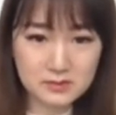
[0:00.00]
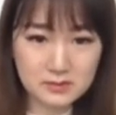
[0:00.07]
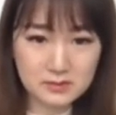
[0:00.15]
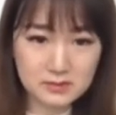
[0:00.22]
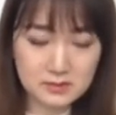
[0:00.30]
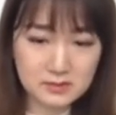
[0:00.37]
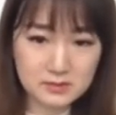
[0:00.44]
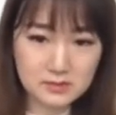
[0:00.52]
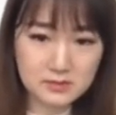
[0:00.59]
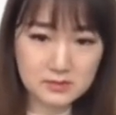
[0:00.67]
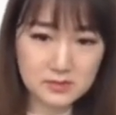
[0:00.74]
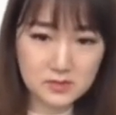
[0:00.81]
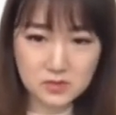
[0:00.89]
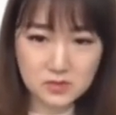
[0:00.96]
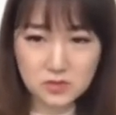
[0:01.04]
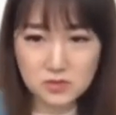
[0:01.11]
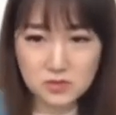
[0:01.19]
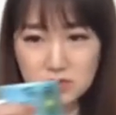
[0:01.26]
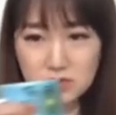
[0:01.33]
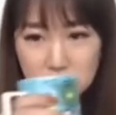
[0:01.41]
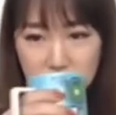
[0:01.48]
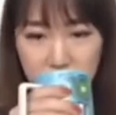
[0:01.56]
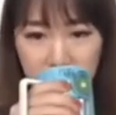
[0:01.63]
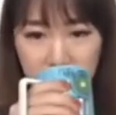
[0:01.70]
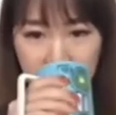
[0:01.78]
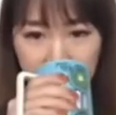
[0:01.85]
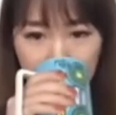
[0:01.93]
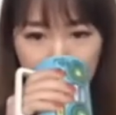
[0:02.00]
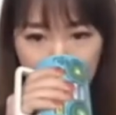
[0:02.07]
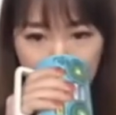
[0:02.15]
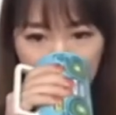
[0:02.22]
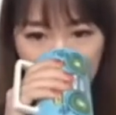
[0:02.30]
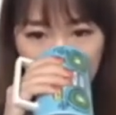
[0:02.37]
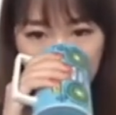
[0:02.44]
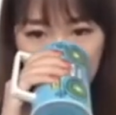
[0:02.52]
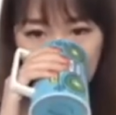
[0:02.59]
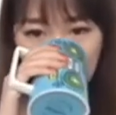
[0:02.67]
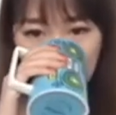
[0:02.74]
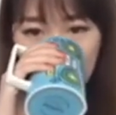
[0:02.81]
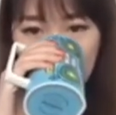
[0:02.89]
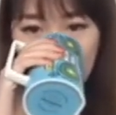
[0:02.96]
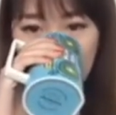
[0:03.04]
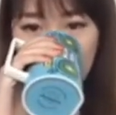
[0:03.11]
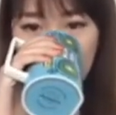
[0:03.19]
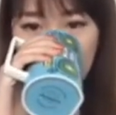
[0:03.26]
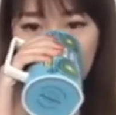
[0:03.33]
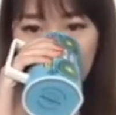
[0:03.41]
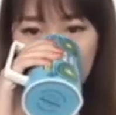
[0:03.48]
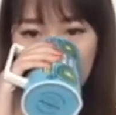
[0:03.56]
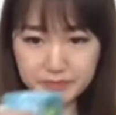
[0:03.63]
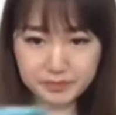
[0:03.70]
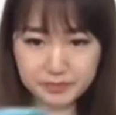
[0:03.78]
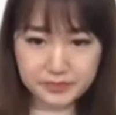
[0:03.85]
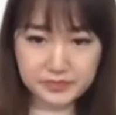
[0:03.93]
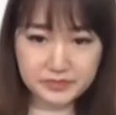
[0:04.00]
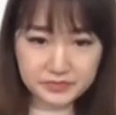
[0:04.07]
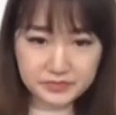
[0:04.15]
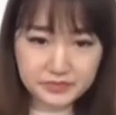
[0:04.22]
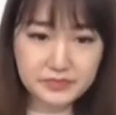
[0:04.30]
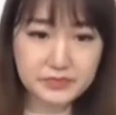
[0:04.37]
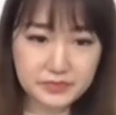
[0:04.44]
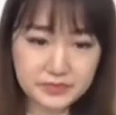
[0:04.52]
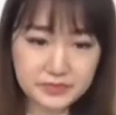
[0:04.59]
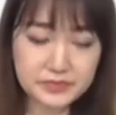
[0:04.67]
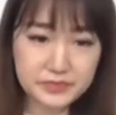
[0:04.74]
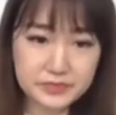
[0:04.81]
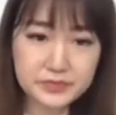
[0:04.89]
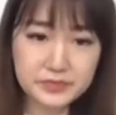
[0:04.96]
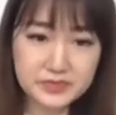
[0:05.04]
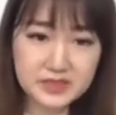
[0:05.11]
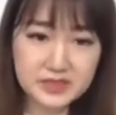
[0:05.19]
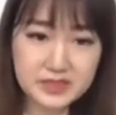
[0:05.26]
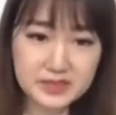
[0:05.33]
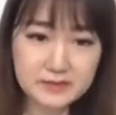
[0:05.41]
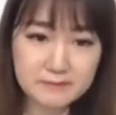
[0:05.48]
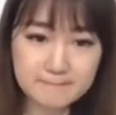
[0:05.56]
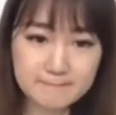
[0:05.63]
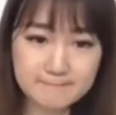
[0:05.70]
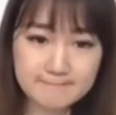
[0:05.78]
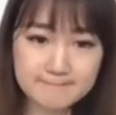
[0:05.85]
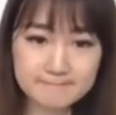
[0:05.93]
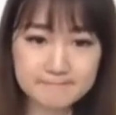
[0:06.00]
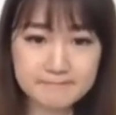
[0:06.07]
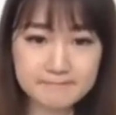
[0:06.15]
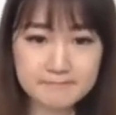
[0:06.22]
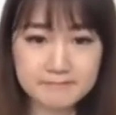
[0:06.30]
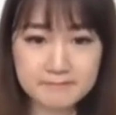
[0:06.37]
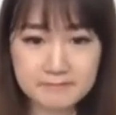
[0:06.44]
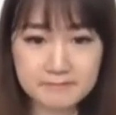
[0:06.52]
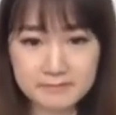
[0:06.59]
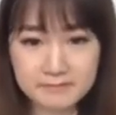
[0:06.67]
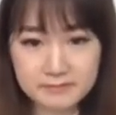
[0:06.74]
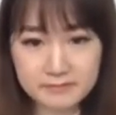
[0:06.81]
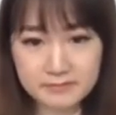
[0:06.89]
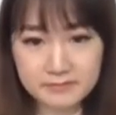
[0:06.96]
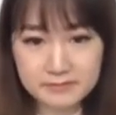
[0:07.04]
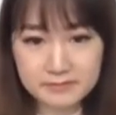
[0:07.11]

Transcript: The person shown says nothing.